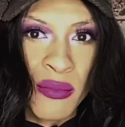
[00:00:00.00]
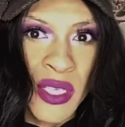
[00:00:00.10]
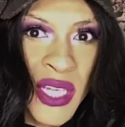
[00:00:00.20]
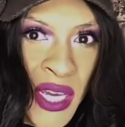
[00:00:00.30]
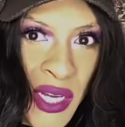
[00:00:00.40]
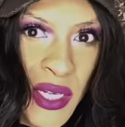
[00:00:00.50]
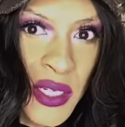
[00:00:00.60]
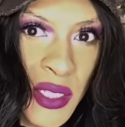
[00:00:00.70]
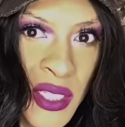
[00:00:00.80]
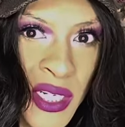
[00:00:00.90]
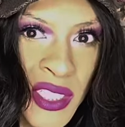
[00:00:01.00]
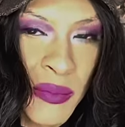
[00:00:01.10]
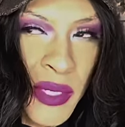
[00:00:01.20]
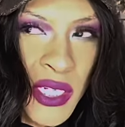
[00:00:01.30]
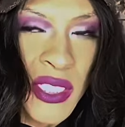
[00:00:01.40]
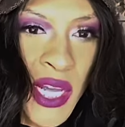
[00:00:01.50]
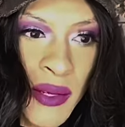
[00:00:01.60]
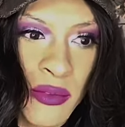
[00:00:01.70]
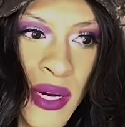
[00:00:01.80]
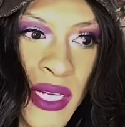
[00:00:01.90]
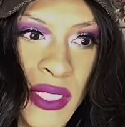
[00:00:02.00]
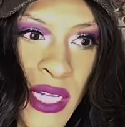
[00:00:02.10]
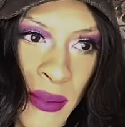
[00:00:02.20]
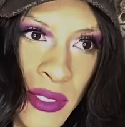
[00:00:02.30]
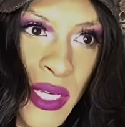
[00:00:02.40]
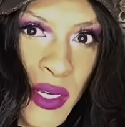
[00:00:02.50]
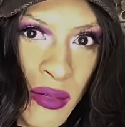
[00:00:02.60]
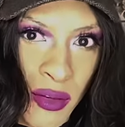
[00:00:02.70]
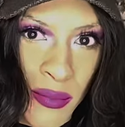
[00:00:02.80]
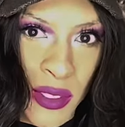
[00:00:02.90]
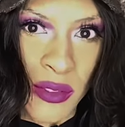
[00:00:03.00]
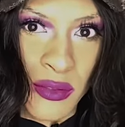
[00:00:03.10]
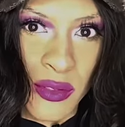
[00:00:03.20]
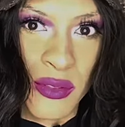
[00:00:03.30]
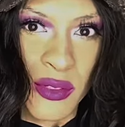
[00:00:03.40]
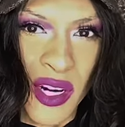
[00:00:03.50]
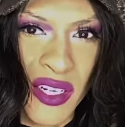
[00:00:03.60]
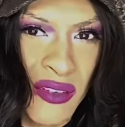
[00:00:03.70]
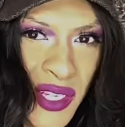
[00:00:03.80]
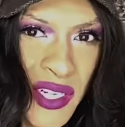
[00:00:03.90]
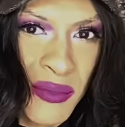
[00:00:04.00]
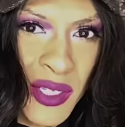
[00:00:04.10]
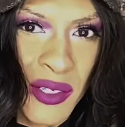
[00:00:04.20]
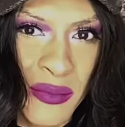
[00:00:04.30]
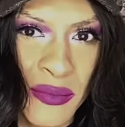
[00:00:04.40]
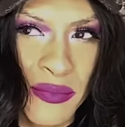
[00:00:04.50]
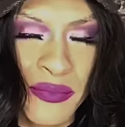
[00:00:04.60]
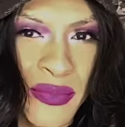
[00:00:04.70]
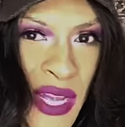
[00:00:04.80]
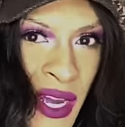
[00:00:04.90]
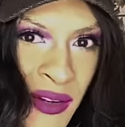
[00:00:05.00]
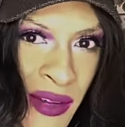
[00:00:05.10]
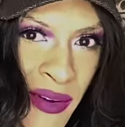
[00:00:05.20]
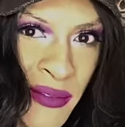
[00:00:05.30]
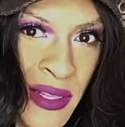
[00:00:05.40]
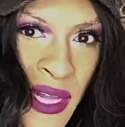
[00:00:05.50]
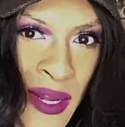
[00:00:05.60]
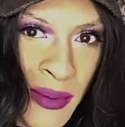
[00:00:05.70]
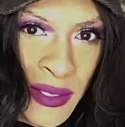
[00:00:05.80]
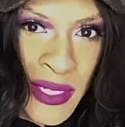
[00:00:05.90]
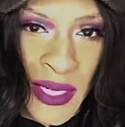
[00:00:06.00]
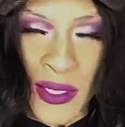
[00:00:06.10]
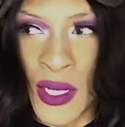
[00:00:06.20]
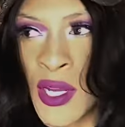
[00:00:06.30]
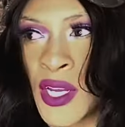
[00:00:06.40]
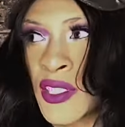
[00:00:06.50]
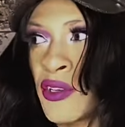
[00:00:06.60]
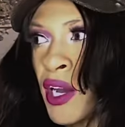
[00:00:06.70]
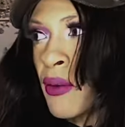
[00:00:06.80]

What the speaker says: Yeah, there's many times where I stopped taking hormones. Are you kidding me? I don't ever have to lie about that. Do y'all